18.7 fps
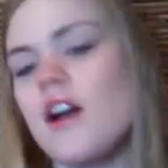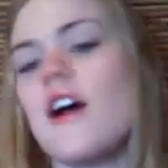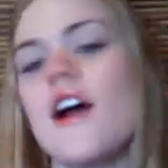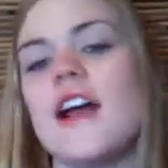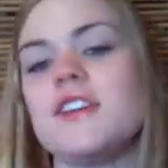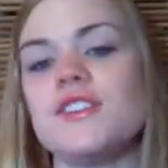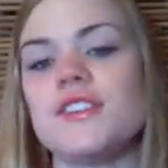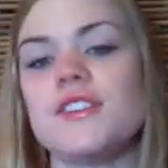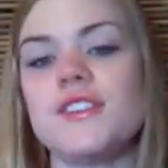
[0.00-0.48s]

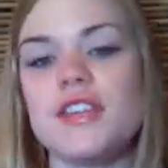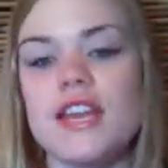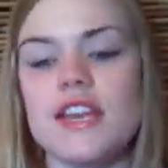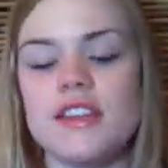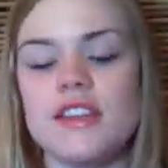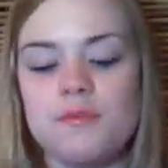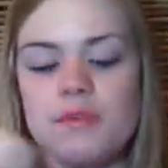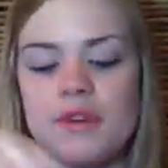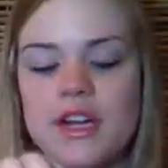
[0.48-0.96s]
I just
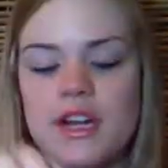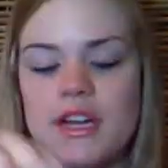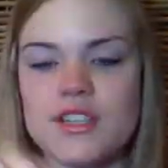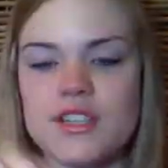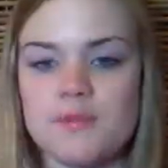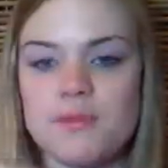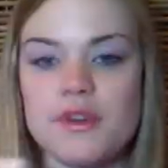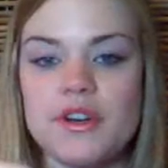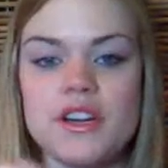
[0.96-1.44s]
take the
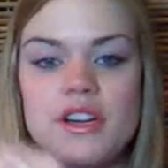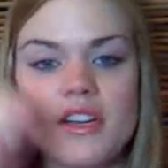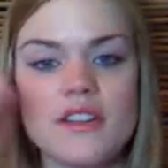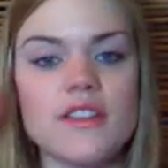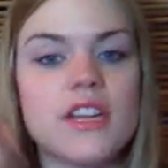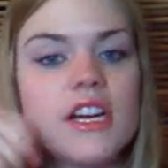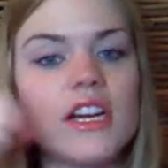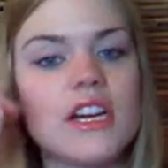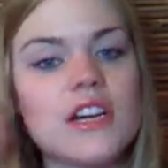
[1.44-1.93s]
brush, put it in
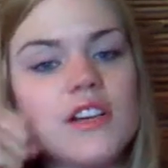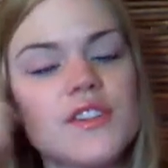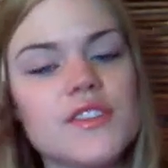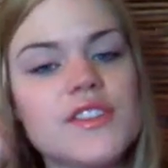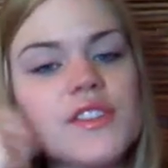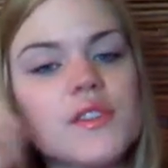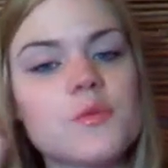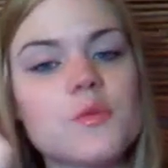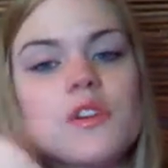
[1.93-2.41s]
there,
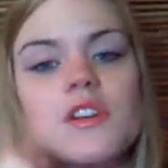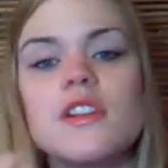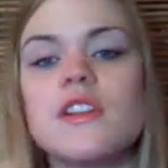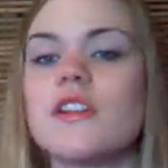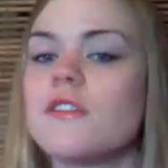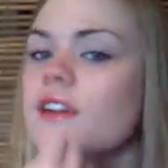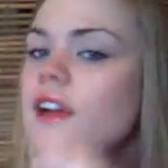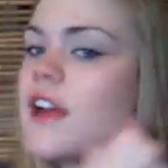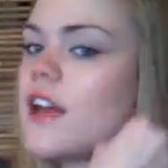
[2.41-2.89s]
swirl
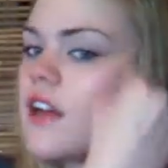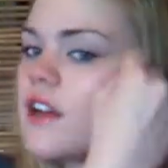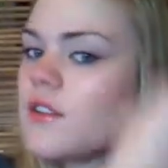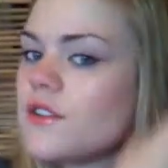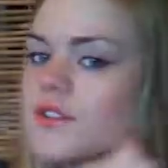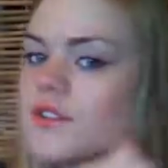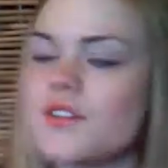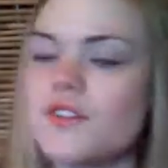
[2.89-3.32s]
it around,